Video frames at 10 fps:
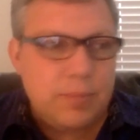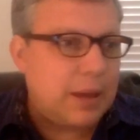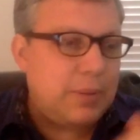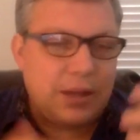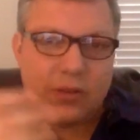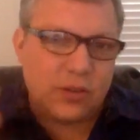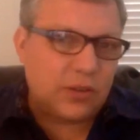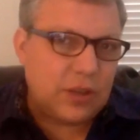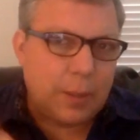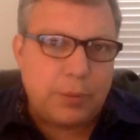Maybe it's
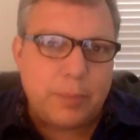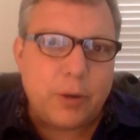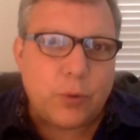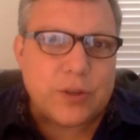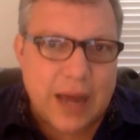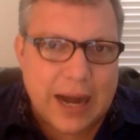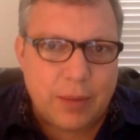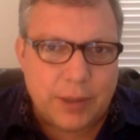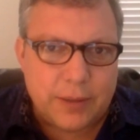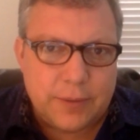to supplement
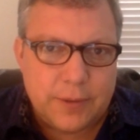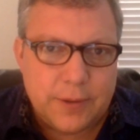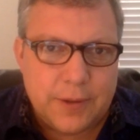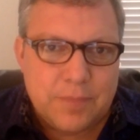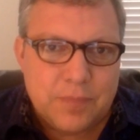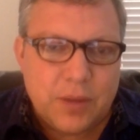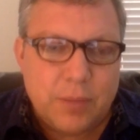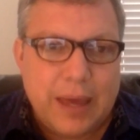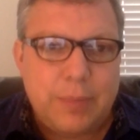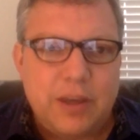retirement.
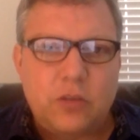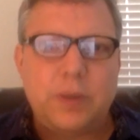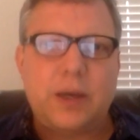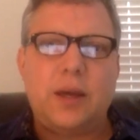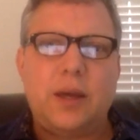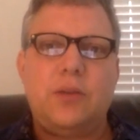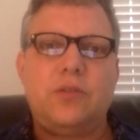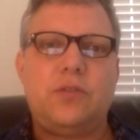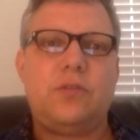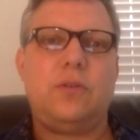Maybe it's
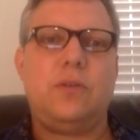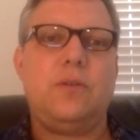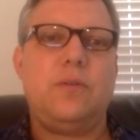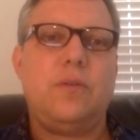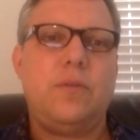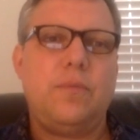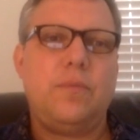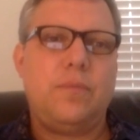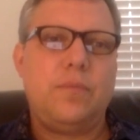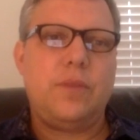because
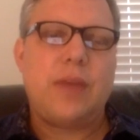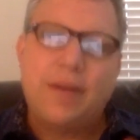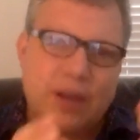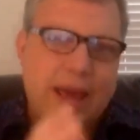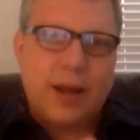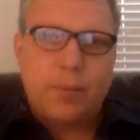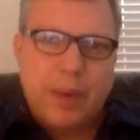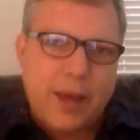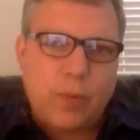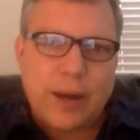you haven't had a
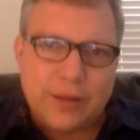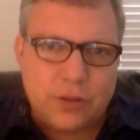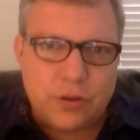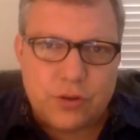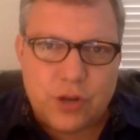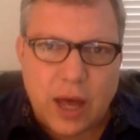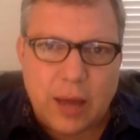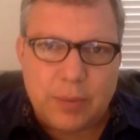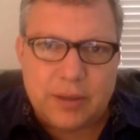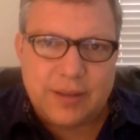pay raise in your
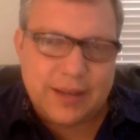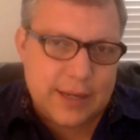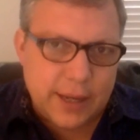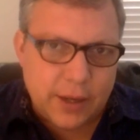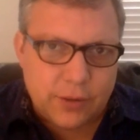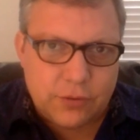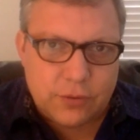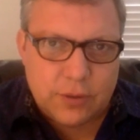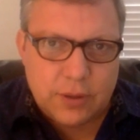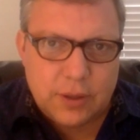job in 10
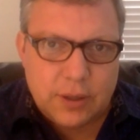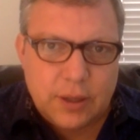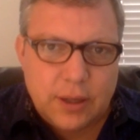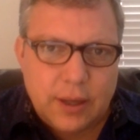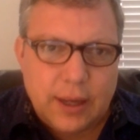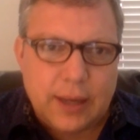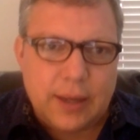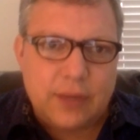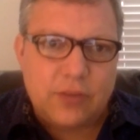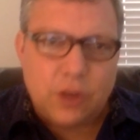years. And
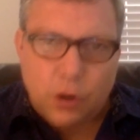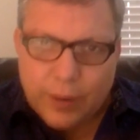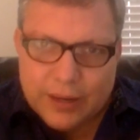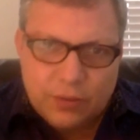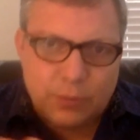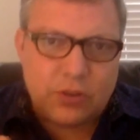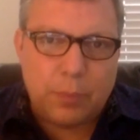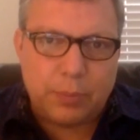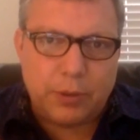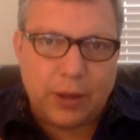it's to create some
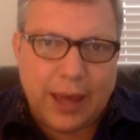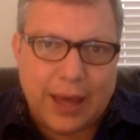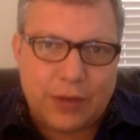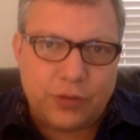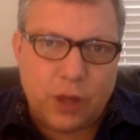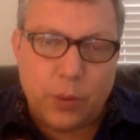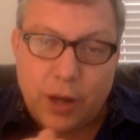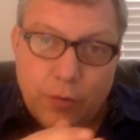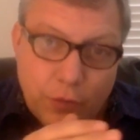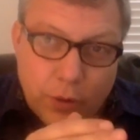supplemental cash flow.
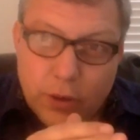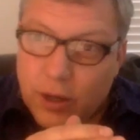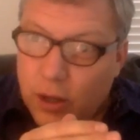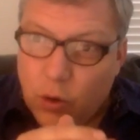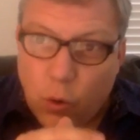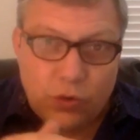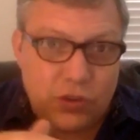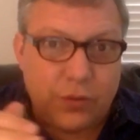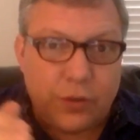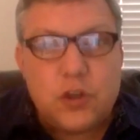And over a
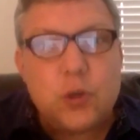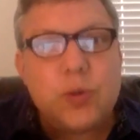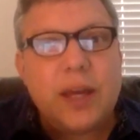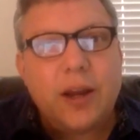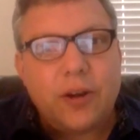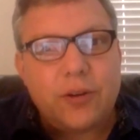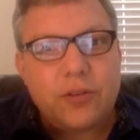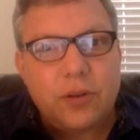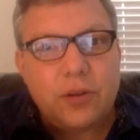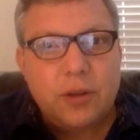course of a few
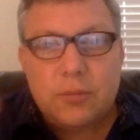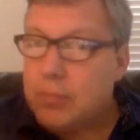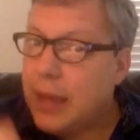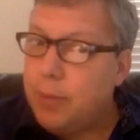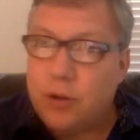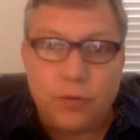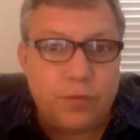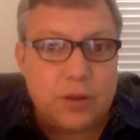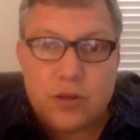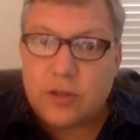years, maybe your
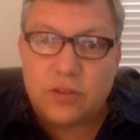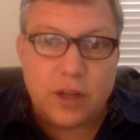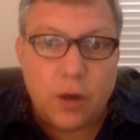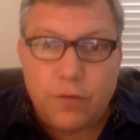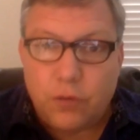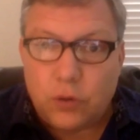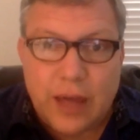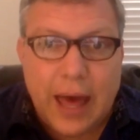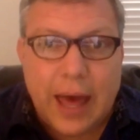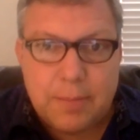vision is to go full
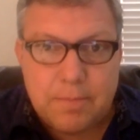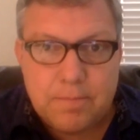time.